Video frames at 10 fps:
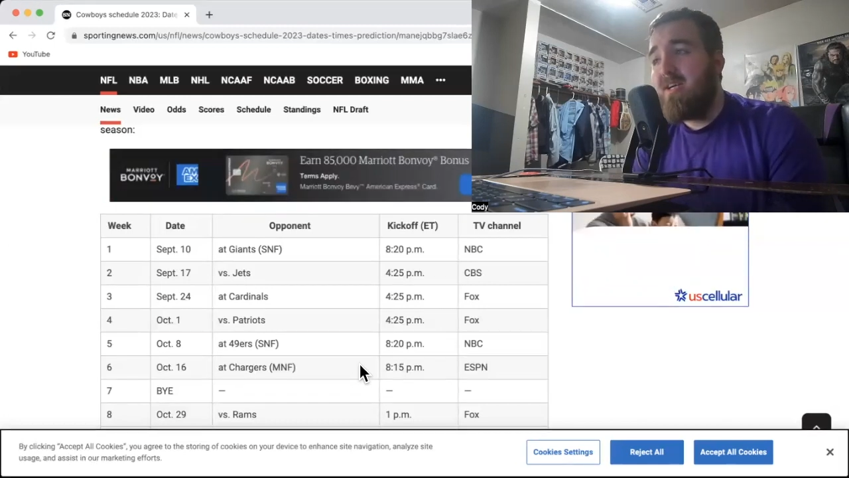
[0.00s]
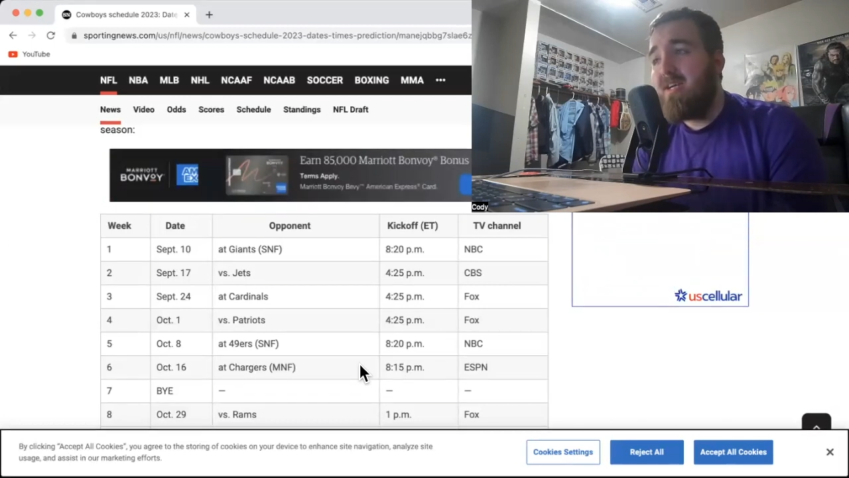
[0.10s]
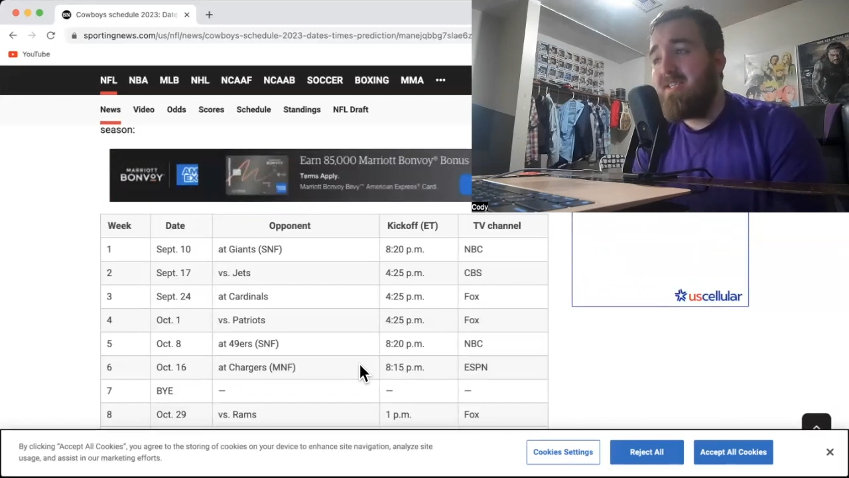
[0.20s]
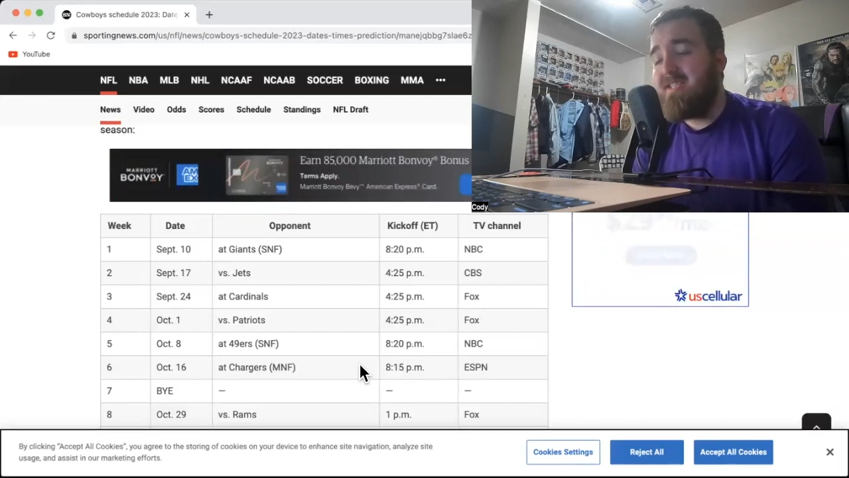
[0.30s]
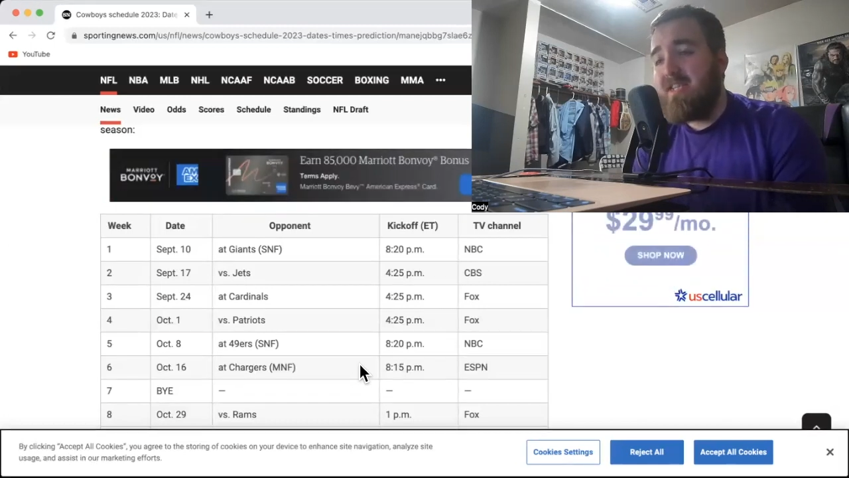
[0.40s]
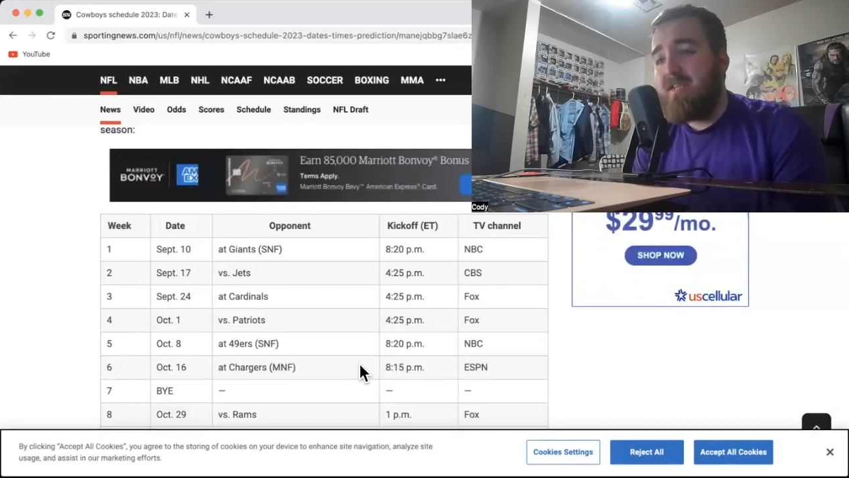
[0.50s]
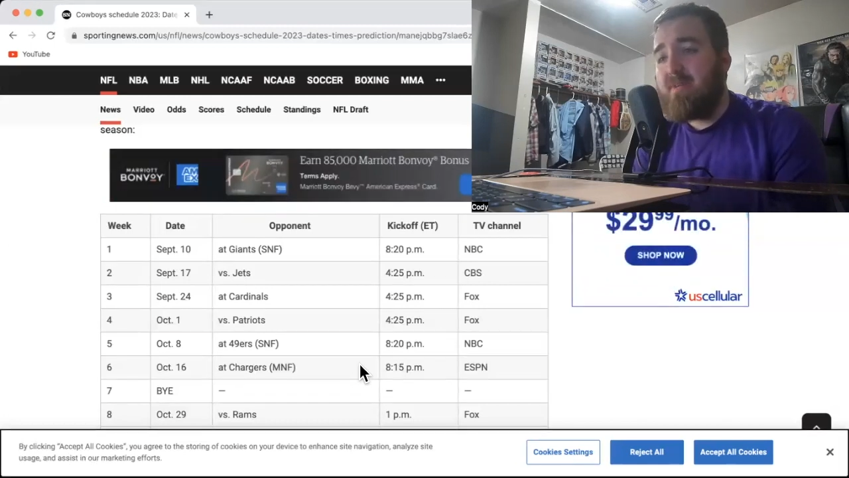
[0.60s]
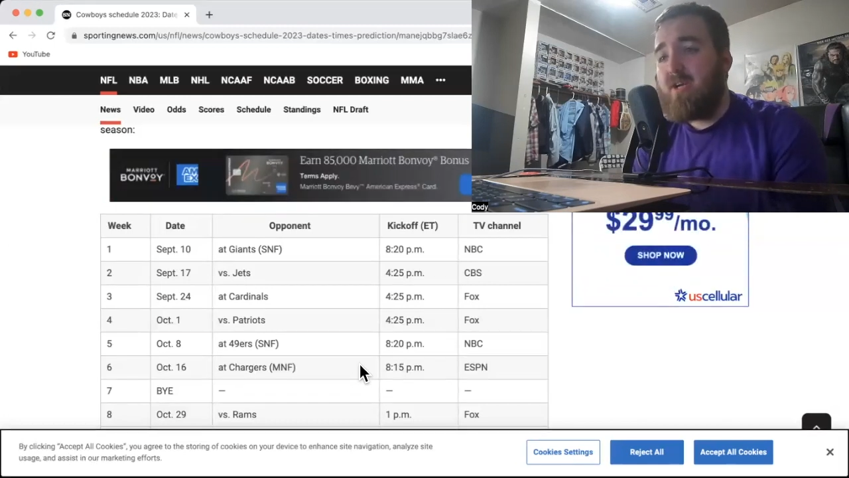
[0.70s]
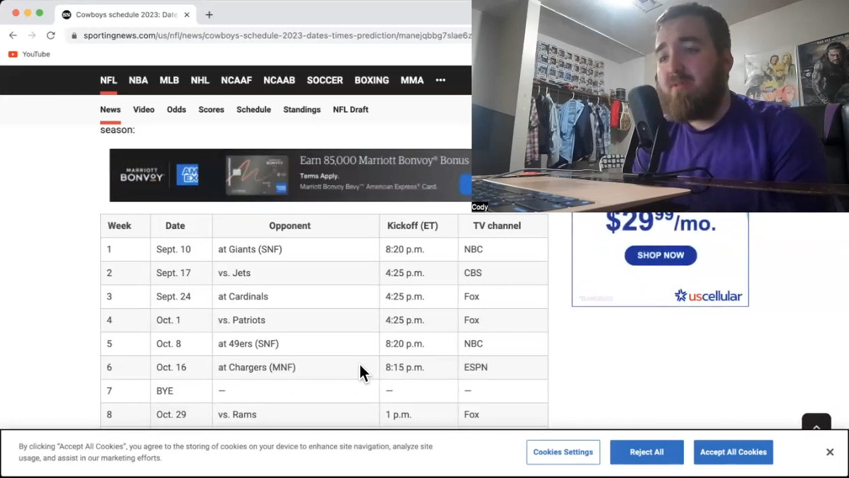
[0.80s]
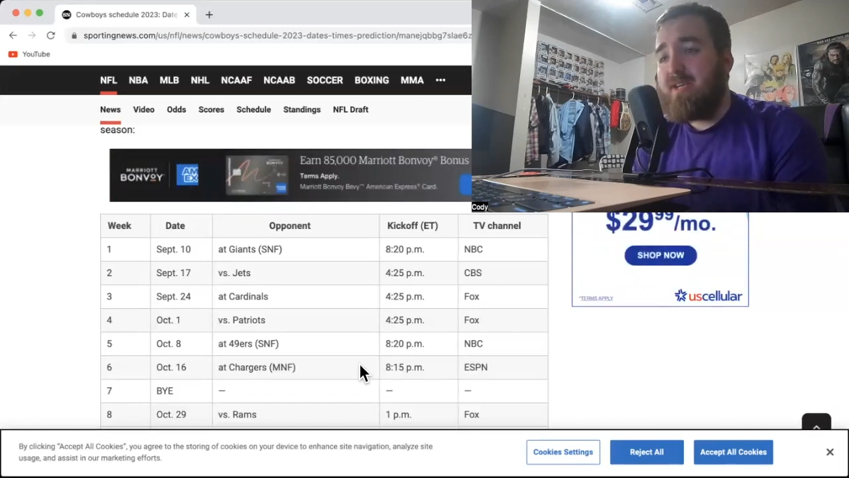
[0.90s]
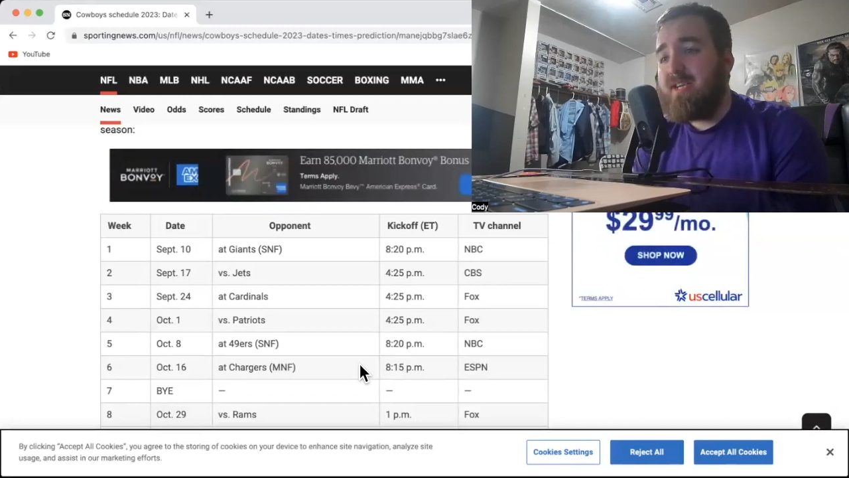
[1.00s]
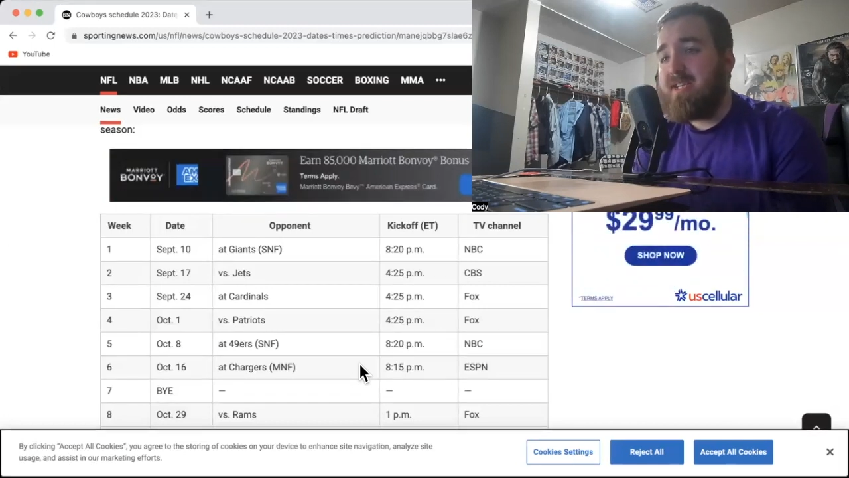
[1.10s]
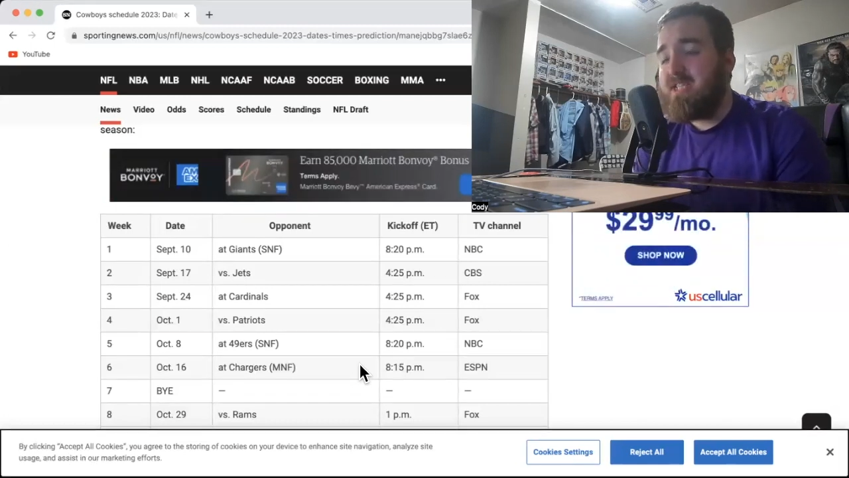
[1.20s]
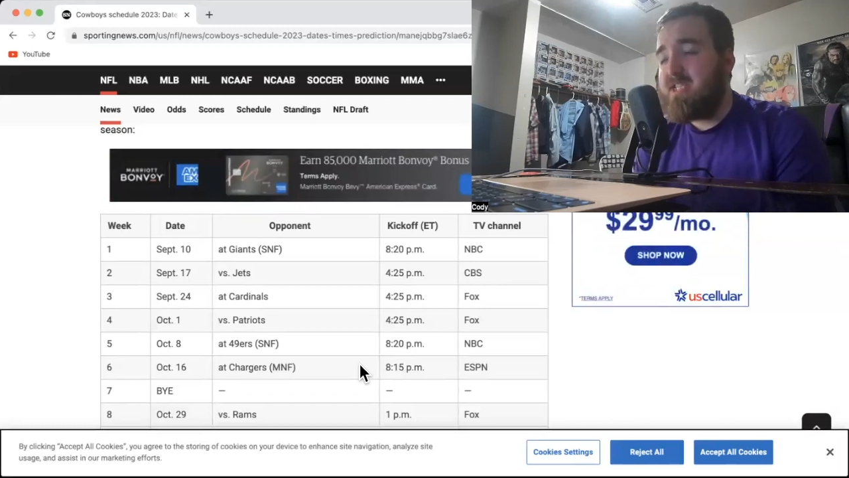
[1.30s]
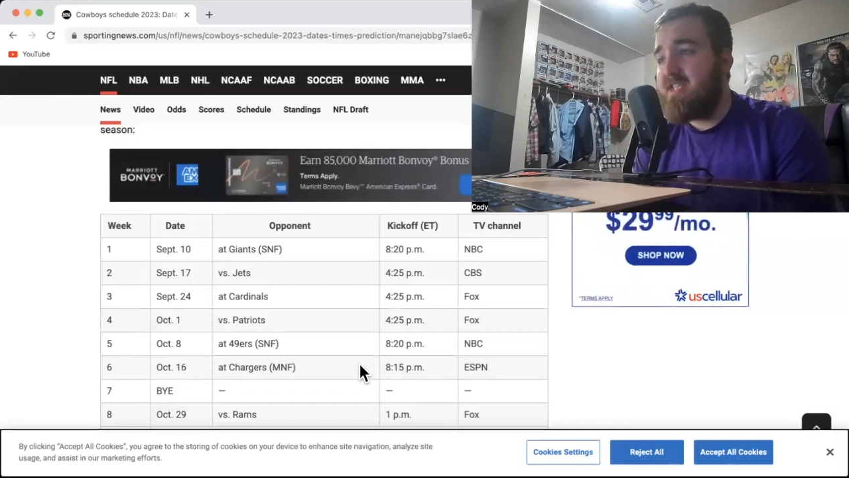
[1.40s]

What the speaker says: it's them going against the